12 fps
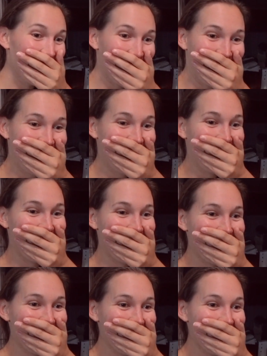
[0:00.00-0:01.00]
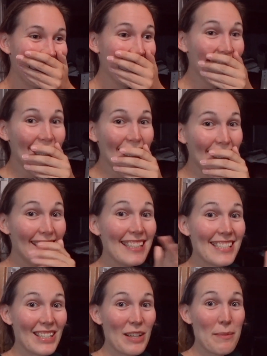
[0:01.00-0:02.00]
my god.
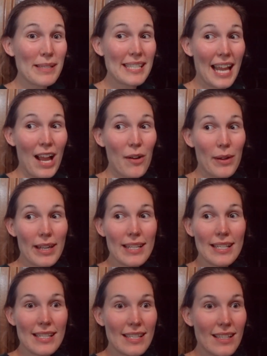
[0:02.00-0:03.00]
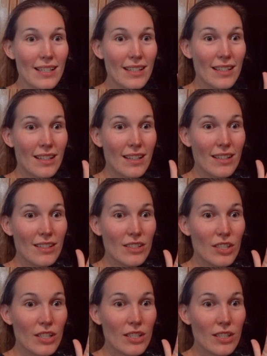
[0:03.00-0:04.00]
Literally, Medowie is
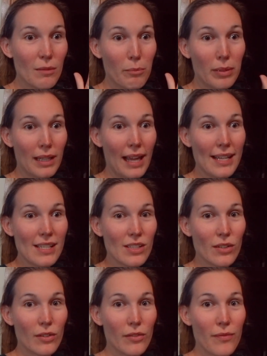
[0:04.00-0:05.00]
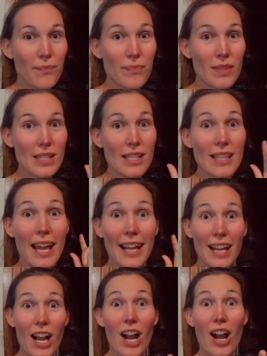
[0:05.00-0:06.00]
just the place of, like,
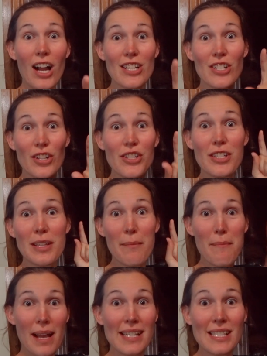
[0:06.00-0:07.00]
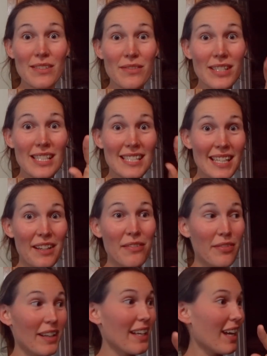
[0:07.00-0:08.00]
I showed you the massive stick
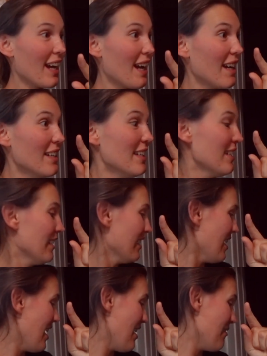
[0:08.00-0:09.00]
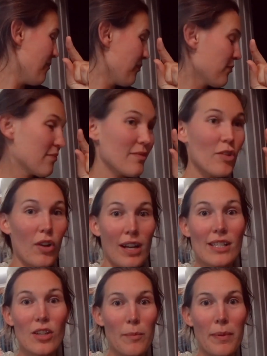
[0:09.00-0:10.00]
figure, um,
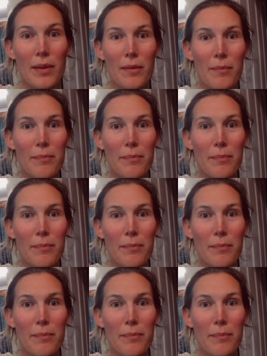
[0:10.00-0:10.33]
grasshopper,